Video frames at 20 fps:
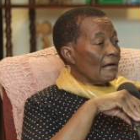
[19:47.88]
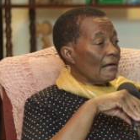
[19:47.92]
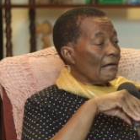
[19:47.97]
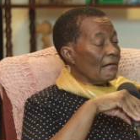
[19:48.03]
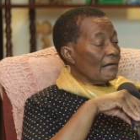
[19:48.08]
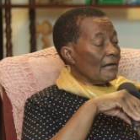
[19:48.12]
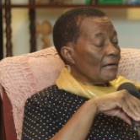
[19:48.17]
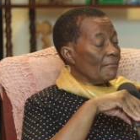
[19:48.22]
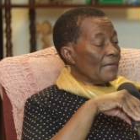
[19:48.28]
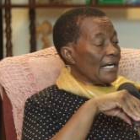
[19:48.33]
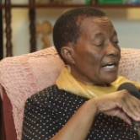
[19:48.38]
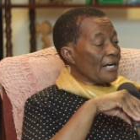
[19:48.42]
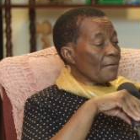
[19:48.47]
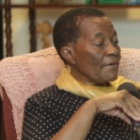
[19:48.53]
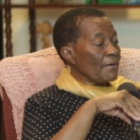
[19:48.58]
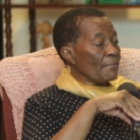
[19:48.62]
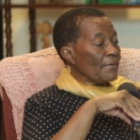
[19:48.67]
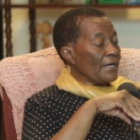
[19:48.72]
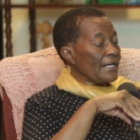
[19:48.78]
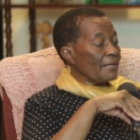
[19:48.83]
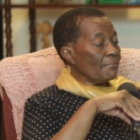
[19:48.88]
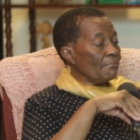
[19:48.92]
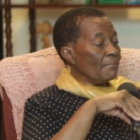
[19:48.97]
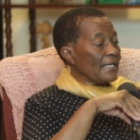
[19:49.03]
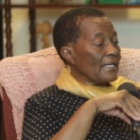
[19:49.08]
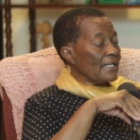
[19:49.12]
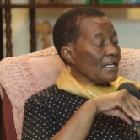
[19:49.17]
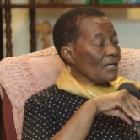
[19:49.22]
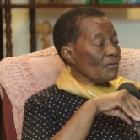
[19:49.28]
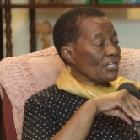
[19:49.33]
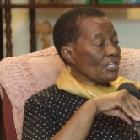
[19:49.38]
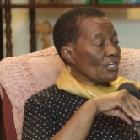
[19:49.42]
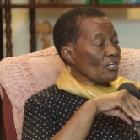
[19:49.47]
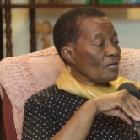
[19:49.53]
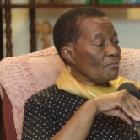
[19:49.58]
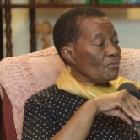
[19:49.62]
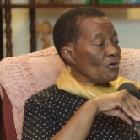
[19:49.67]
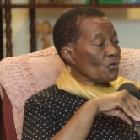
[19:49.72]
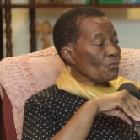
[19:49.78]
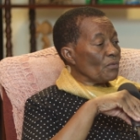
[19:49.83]
I remember at the beginning we talk
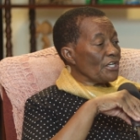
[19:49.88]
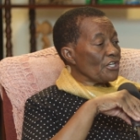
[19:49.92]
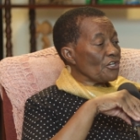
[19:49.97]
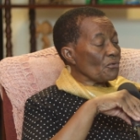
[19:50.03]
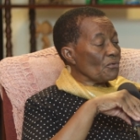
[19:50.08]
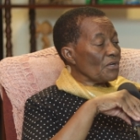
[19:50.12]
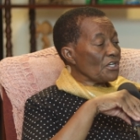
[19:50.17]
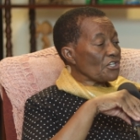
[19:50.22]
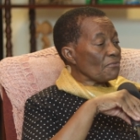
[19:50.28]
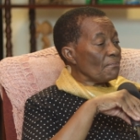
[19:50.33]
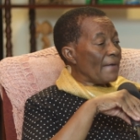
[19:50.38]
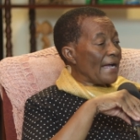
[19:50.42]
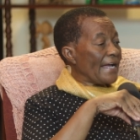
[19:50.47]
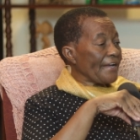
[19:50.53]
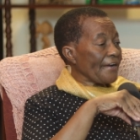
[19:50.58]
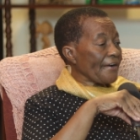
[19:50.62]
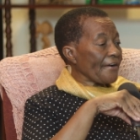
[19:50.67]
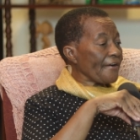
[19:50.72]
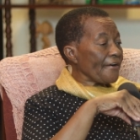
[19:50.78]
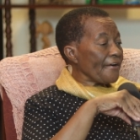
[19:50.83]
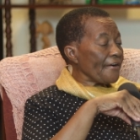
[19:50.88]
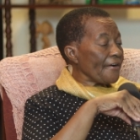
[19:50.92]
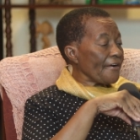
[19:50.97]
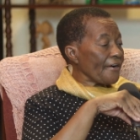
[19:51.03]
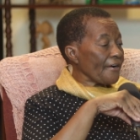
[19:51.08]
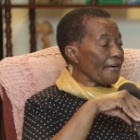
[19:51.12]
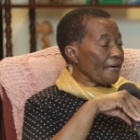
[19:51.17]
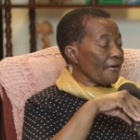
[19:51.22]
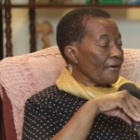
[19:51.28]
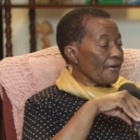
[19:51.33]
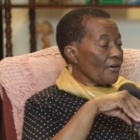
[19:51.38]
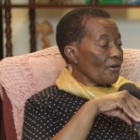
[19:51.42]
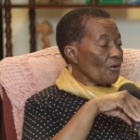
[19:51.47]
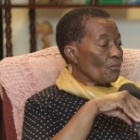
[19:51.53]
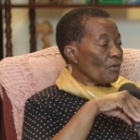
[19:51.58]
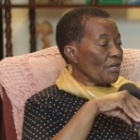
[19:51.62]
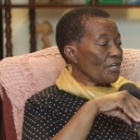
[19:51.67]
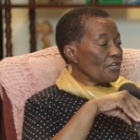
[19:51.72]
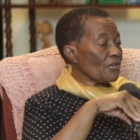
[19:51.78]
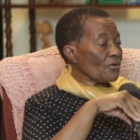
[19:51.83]
about when you're going to buy a car,
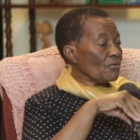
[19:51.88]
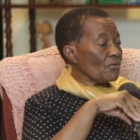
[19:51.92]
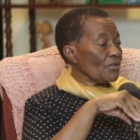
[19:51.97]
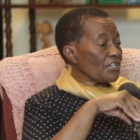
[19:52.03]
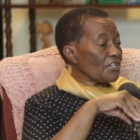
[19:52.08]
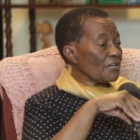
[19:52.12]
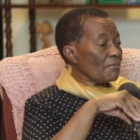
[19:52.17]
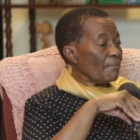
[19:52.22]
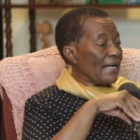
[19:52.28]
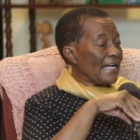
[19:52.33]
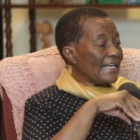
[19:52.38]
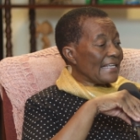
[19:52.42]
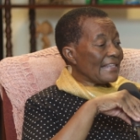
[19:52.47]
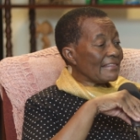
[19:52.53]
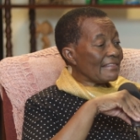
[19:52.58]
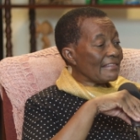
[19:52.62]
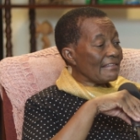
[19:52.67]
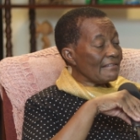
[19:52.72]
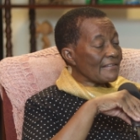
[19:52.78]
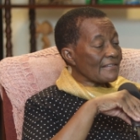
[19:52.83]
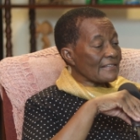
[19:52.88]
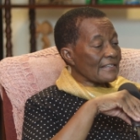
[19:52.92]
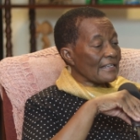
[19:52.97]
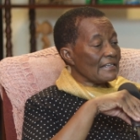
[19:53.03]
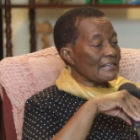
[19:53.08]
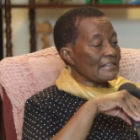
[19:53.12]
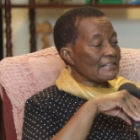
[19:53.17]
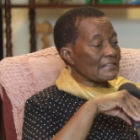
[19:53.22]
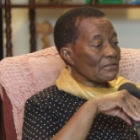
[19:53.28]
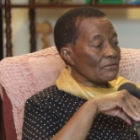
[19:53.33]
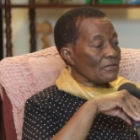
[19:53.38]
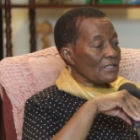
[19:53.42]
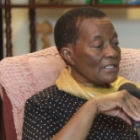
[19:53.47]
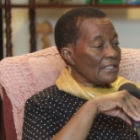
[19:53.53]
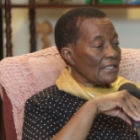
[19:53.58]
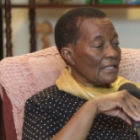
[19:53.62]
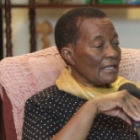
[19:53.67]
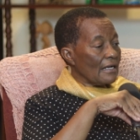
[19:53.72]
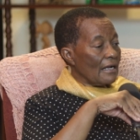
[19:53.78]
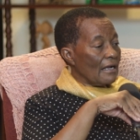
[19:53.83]
when you're going to buy this and so
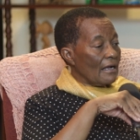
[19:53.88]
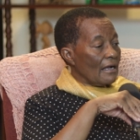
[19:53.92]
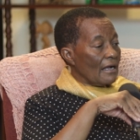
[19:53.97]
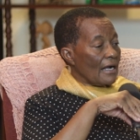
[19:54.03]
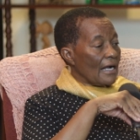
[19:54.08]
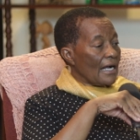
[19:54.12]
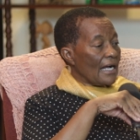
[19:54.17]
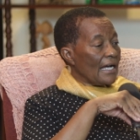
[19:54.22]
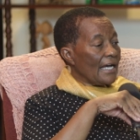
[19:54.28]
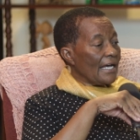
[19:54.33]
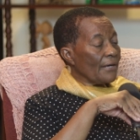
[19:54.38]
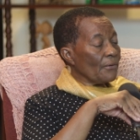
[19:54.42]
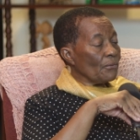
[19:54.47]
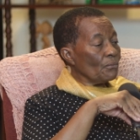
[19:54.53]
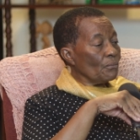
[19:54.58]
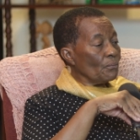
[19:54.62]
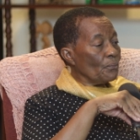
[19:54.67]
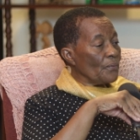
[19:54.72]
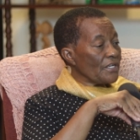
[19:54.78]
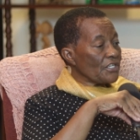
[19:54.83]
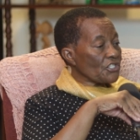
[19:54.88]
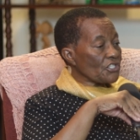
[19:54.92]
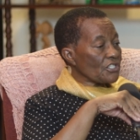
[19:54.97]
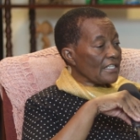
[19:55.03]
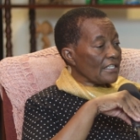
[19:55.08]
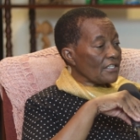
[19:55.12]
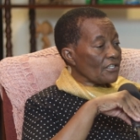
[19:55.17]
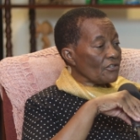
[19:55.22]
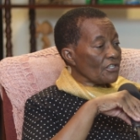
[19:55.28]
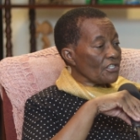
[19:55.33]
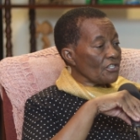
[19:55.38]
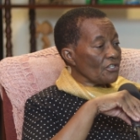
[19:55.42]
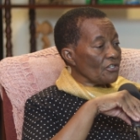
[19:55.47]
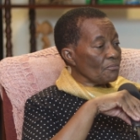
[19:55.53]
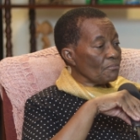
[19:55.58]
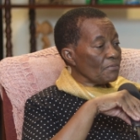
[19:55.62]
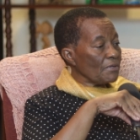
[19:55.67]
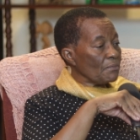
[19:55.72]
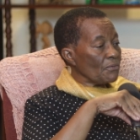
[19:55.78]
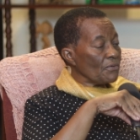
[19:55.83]
on. I wish that our
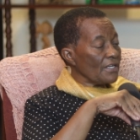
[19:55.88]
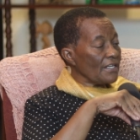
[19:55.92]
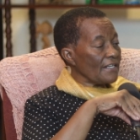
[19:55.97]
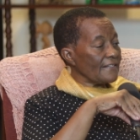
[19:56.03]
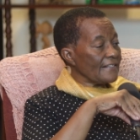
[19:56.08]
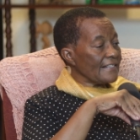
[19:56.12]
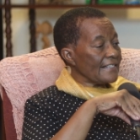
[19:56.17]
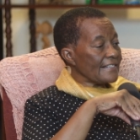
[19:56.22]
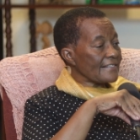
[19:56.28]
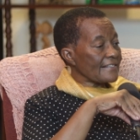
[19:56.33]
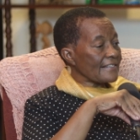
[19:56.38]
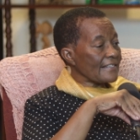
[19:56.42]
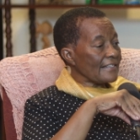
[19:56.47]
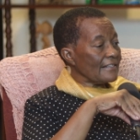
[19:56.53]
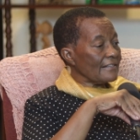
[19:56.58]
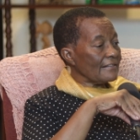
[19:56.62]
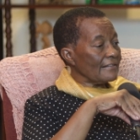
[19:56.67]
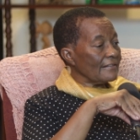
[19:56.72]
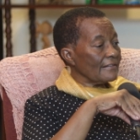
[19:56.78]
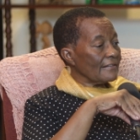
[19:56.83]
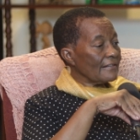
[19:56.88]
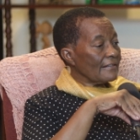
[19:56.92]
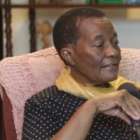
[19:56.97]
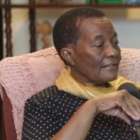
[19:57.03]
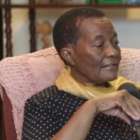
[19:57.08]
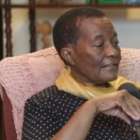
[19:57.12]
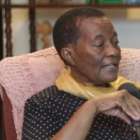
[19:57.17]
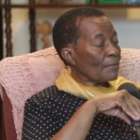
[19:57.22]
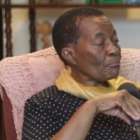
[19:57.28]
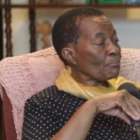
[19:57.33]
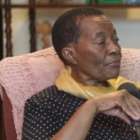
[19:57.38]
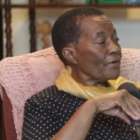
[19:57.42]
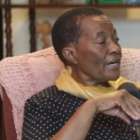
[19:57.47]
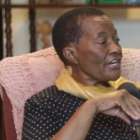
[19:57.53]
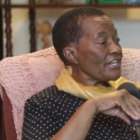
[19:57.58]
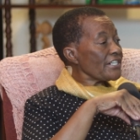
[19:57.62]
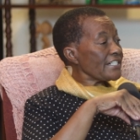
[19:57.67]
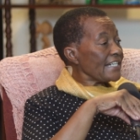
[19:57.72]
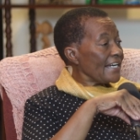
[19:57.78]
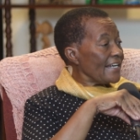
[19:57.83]
young people would understand that
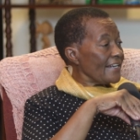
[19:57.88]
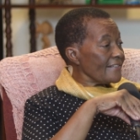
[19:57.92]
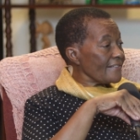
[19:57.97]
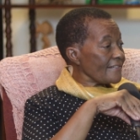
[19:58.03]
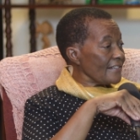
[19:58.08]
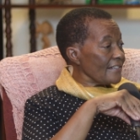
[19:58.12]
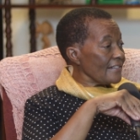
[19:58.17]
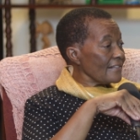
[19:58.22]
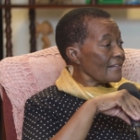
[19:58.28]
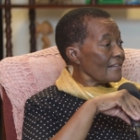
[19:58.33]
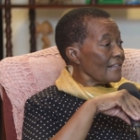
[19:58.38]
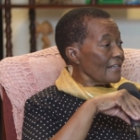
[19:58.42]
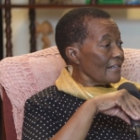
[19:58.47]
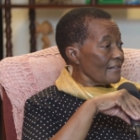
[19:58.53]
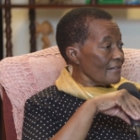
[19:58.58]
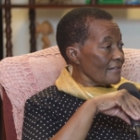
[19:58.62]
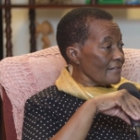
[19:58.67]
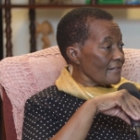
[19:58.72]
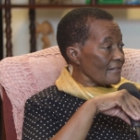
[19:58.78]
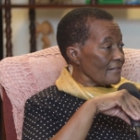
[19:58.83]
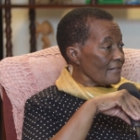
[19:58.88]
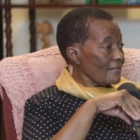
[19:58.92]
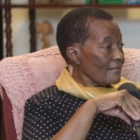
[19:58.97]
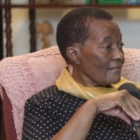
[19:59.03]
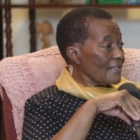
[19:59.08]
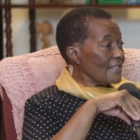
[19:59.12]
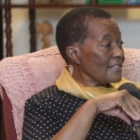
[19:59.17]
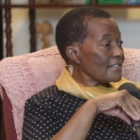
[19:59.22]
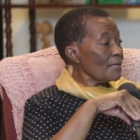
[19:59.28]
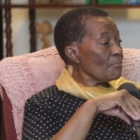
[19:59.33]
prioritizing things is